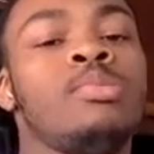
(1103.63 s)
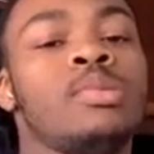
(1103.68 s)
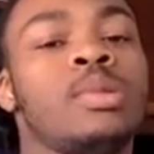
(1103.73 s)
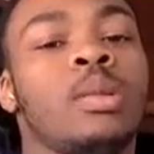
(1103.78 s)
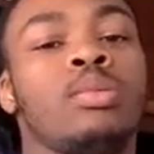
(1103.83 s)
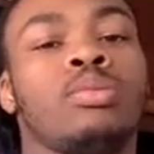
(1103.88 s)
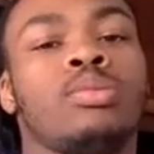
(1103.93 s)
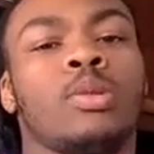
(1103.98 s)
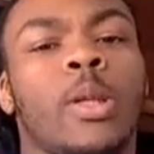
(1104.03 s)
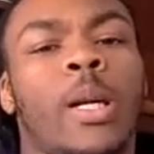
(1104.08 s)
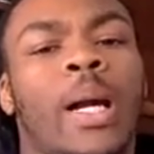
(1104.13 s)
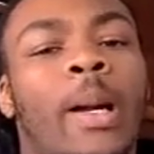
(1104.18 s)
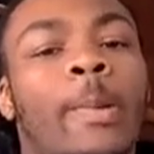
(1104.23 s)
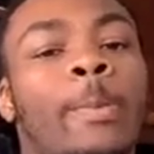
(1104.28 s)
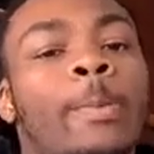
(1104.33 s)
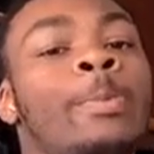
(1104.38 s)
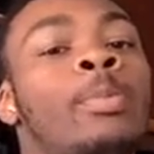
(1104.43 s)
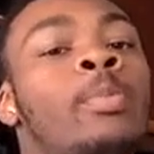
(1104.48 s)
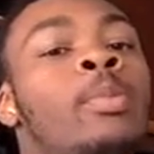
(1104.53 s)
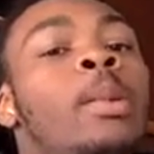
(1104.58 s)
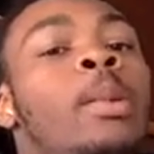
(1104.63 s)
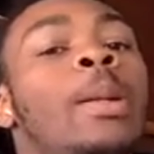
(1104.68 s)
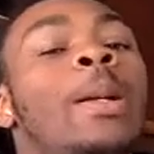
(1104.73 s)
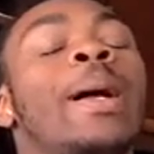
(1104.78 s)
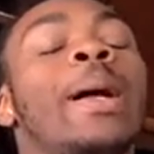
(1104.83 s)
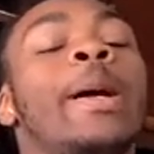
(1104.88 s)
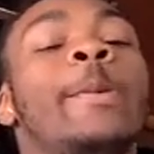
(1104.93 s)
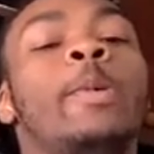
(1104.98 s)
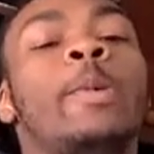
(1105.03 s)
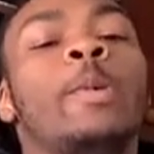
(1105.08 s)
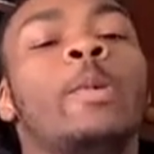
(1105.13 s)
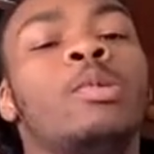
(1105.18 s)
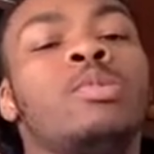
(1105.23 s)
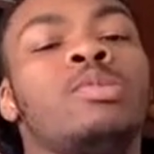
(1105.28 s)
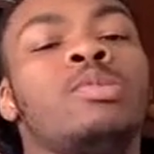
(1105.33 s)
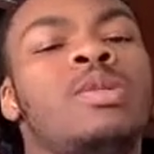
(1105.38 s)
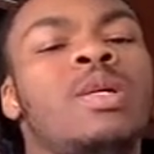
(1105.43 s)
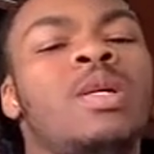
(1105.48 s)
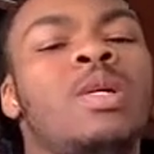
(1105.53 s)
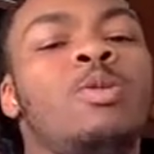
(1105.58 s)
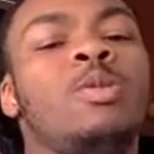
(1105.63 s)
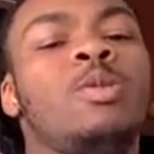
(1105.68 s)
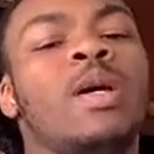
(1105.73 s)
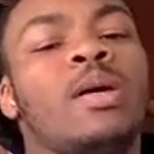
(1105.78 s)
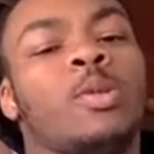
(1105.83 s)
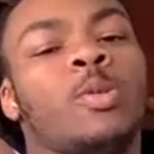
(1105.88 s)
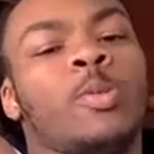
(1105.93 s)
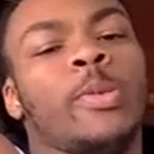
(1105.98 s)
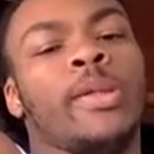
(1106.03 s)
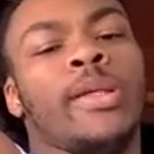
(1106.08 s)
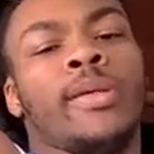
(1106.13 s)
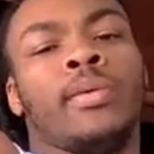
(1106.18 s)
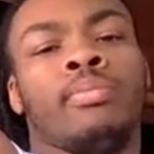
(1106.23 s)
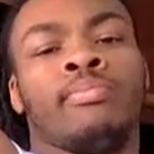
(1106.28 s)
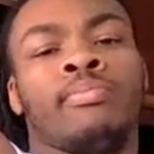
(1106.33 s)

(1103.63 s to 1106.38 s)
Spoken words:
subscribe. And we will see you next week.